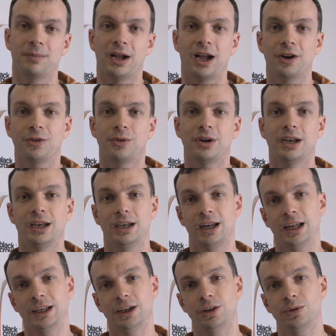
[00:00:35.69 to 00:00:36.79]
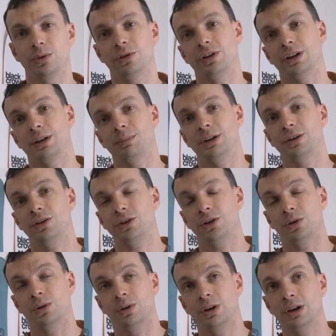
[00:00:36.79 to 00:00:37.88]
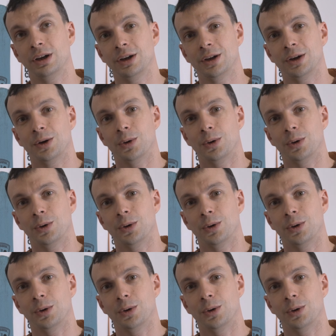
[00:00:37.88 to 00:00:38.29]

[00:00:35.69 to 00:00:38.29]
182 cm tall,